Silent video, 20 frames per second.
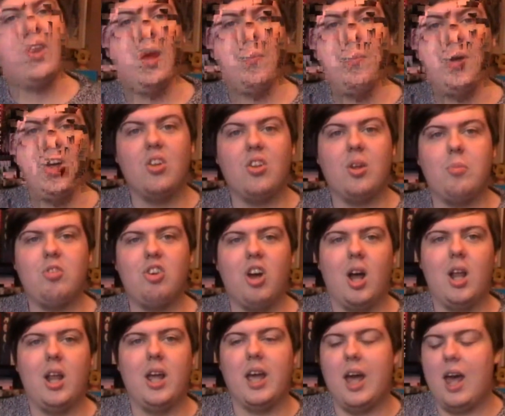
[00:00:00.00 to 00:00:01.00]
And because I'm
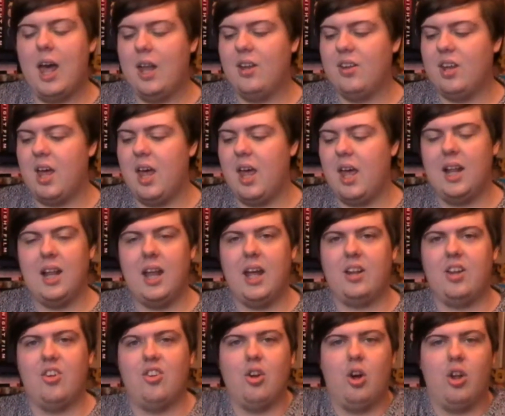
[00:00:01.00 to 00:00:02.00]
Charlie and I
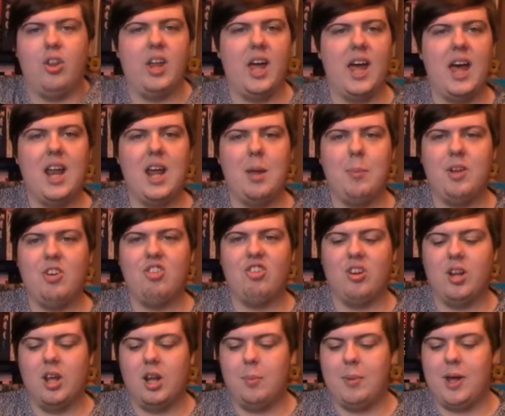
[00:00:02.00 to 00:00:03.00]
like this author and I
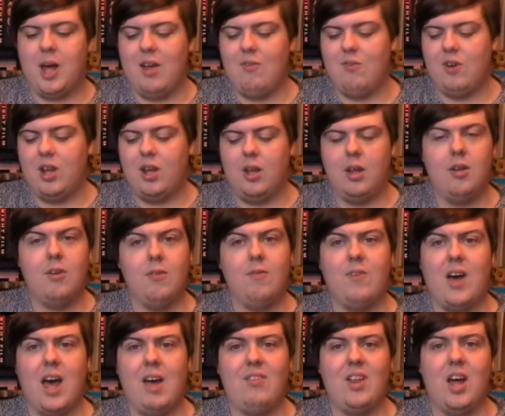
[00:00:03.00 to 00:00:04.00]
mentioned it in about every
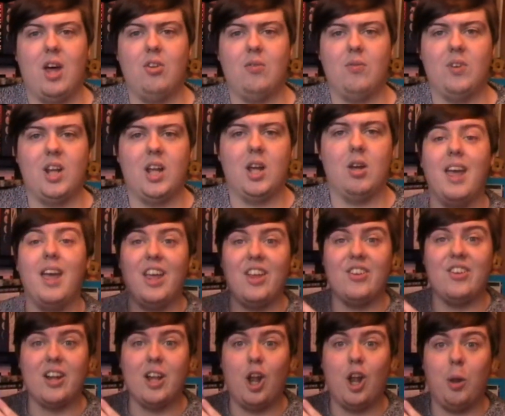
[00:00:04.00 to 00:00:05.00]
5,000 videos,
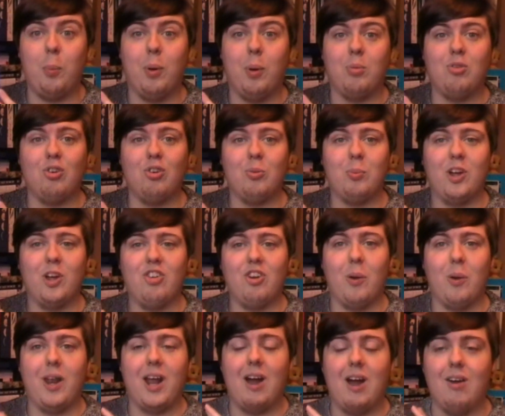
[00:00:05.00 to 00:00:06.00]
it's The Lollipop Shoes by
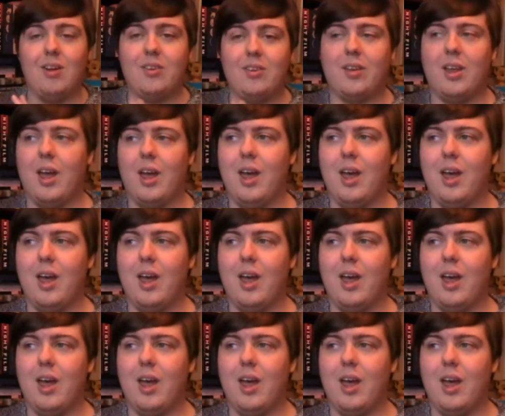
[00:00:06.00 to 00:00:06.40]
Joanne Harris.